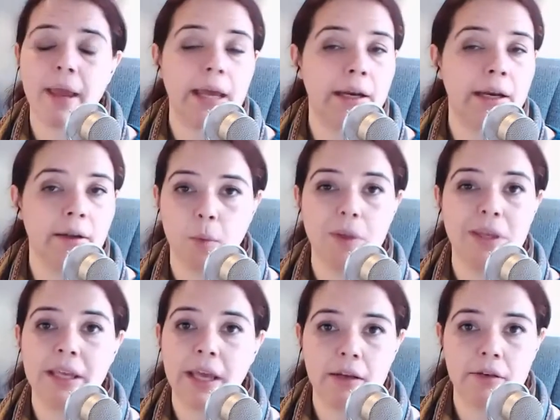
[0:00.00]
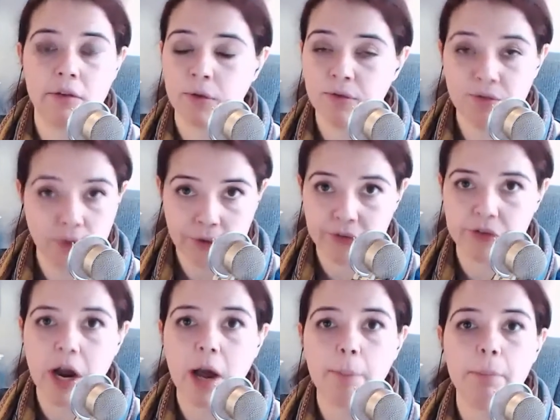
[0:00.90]
I don't think we can get to full
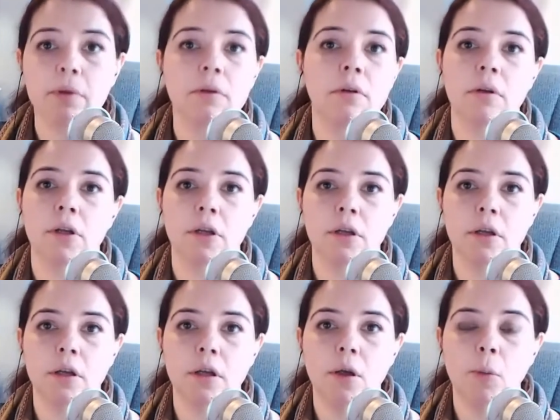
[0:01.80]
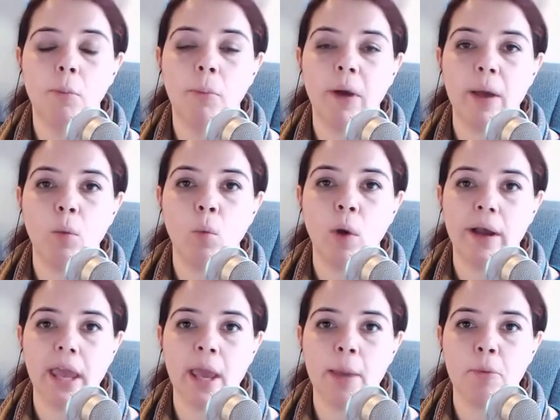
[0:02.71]
stop. But what
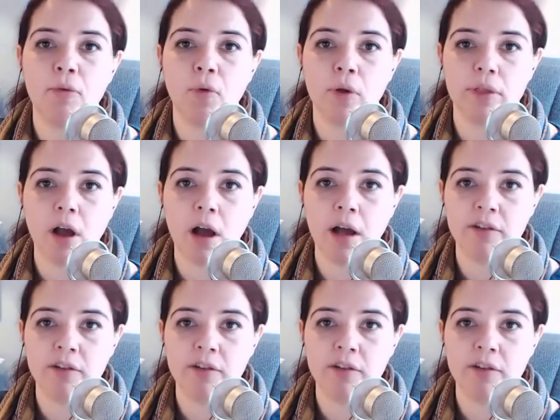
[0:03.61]
came before? What were the